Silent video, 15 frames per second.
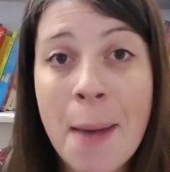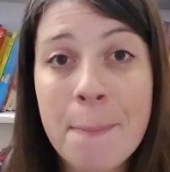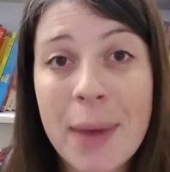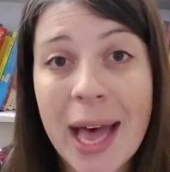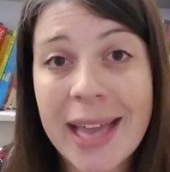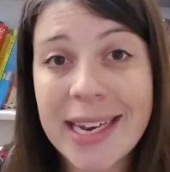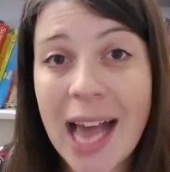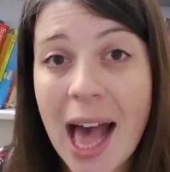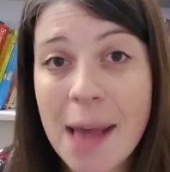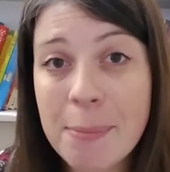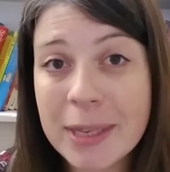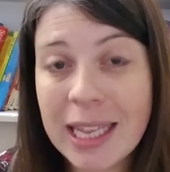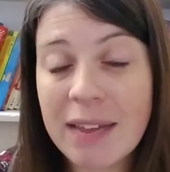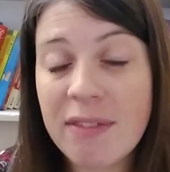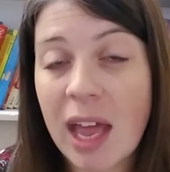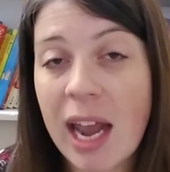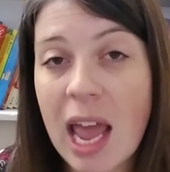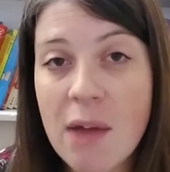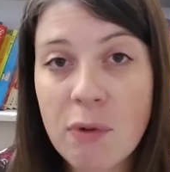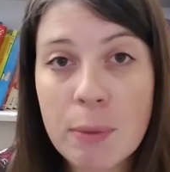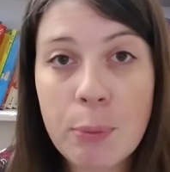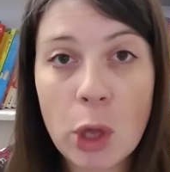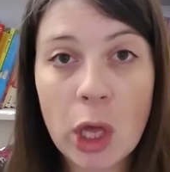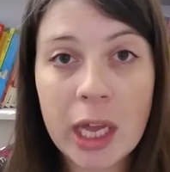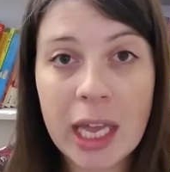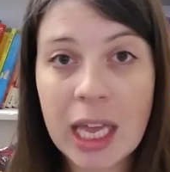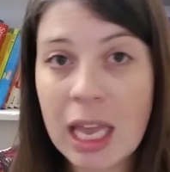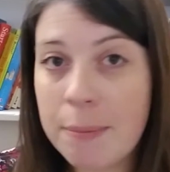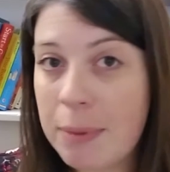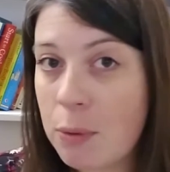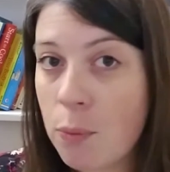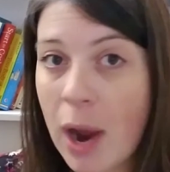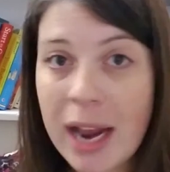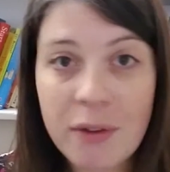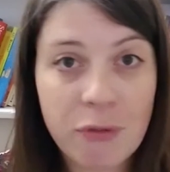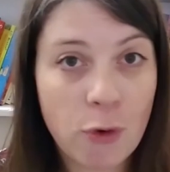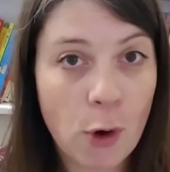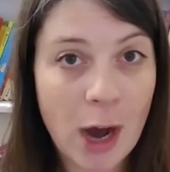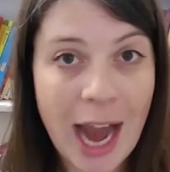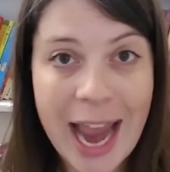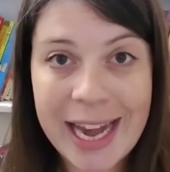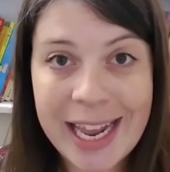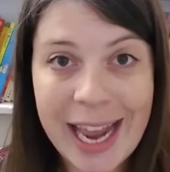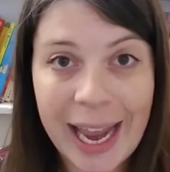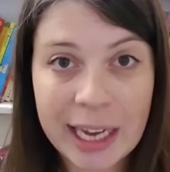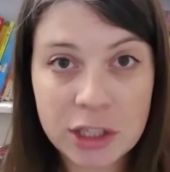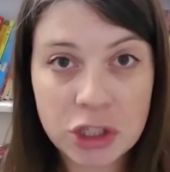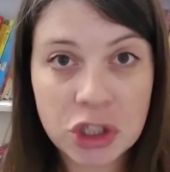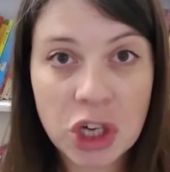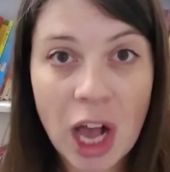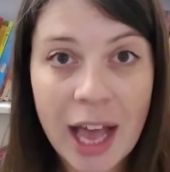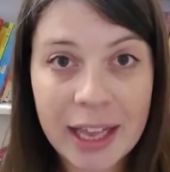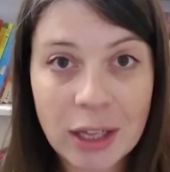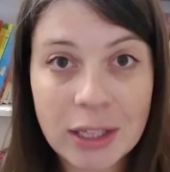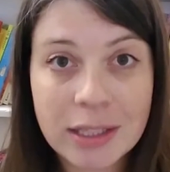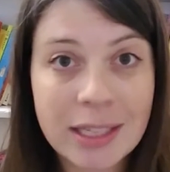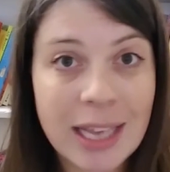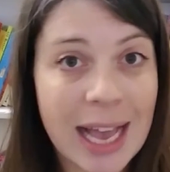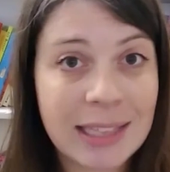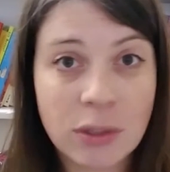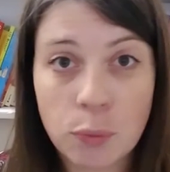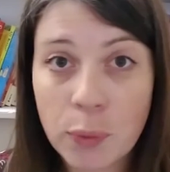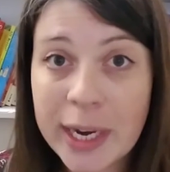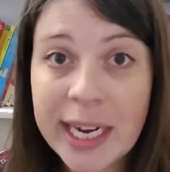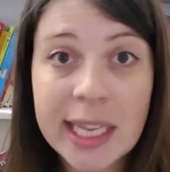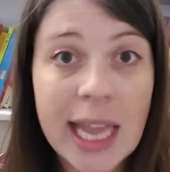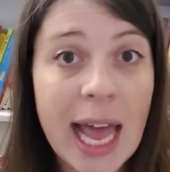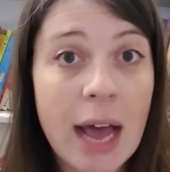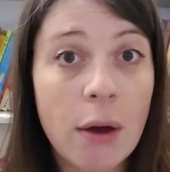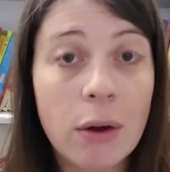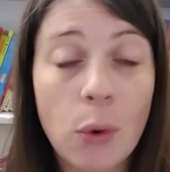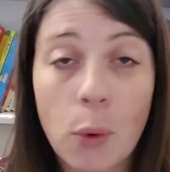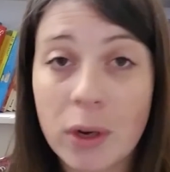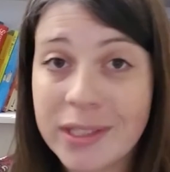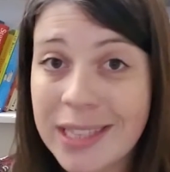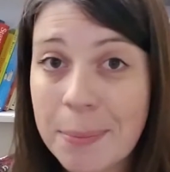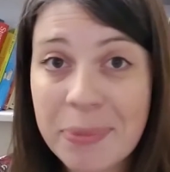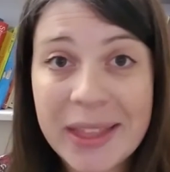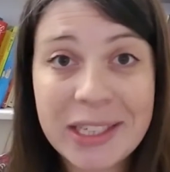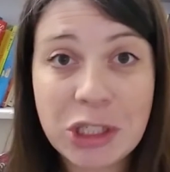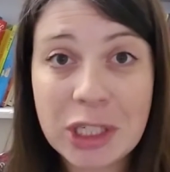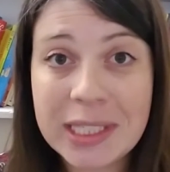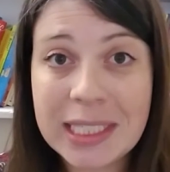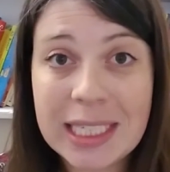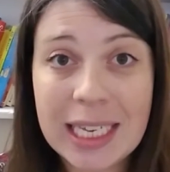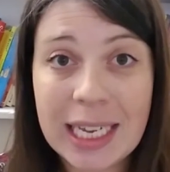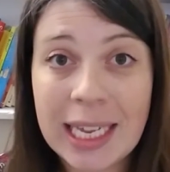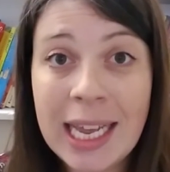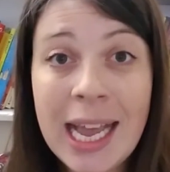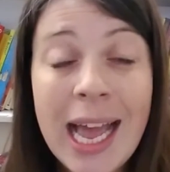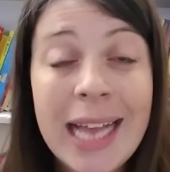but I believe that every book can be right for any age child as a read aloud or something just to